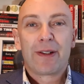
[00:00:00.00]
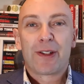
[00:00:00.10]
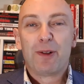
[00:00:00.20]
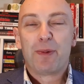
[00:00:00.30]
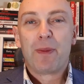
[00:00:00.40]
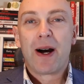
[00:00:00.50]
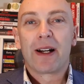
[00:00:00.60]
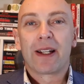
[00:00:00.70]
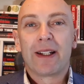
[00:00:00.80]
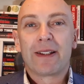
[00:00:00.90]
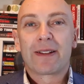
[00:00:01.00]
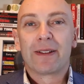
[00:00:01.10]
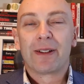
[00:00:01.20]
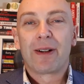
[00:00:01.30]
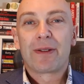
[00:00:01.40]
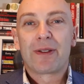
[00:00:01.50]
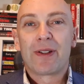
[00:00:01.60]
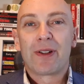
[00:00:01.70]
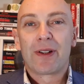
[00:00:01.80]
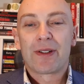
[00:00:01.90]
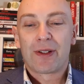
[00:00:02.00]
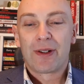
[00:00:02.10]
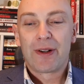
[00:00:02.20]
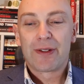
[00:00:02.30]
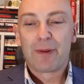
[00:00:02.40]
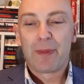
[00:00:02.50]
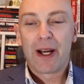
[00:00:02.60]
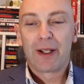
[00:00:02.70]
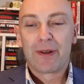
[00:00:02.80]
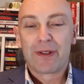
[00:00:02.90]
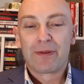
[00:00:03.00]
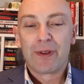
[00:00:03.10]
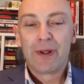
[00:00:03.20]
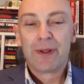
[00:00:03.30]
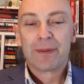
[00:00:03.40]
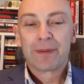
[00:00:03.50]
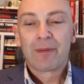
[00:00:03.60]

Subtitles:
supermarkets and grocery stores to buy loads of food.